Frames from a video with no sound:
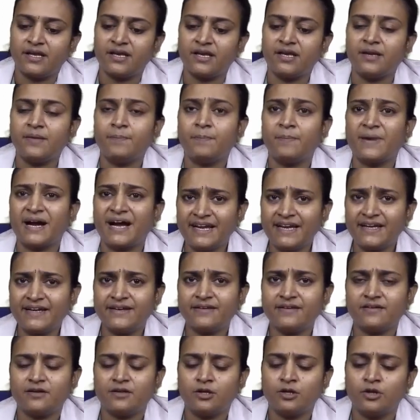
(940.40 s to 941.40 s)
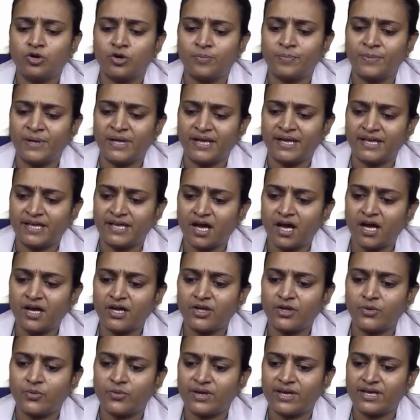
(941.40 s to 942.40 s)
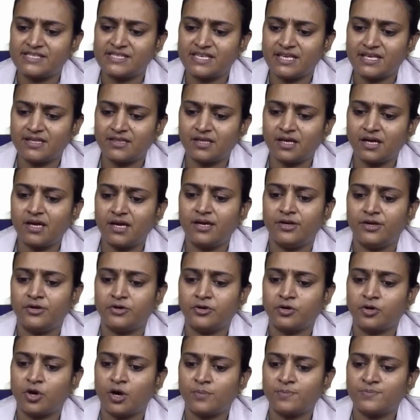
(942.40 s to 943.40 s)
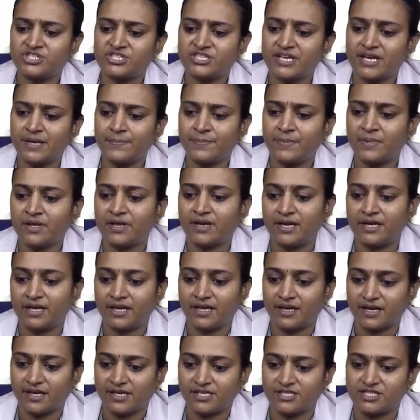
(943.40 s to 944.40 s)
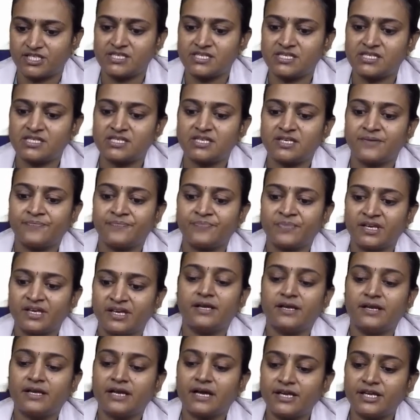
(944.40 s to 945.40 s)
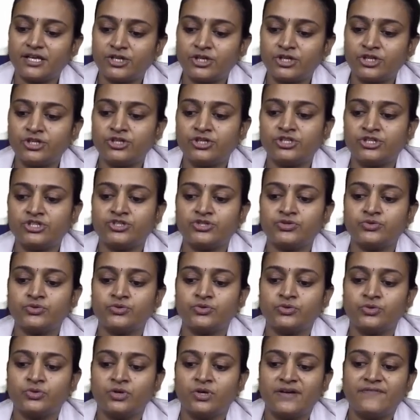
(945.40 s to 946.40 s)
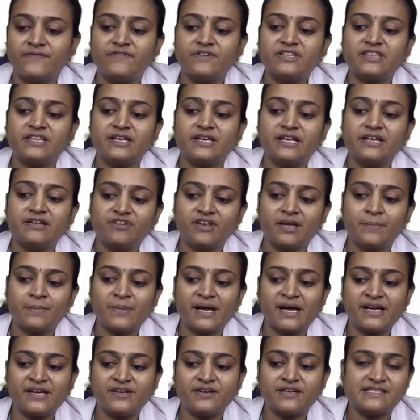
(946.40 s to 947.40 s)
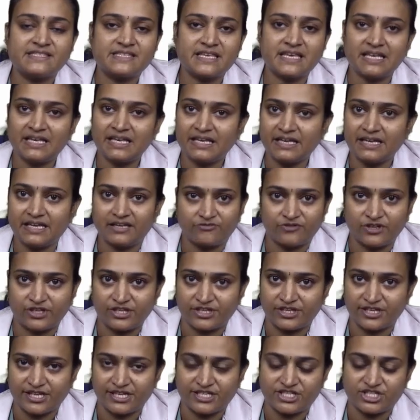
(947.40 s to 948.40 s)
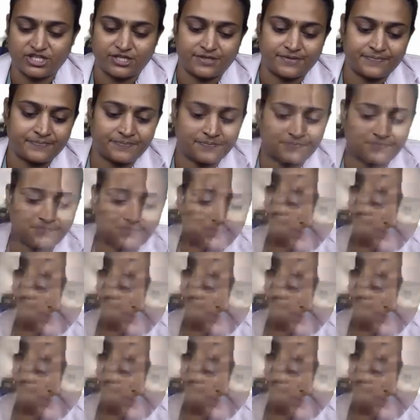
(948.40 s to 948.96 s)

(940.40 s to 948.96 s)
In mild leukoplakia you can see the drop shaped retiridges. In connective tissue with inflammatory cell infiltration.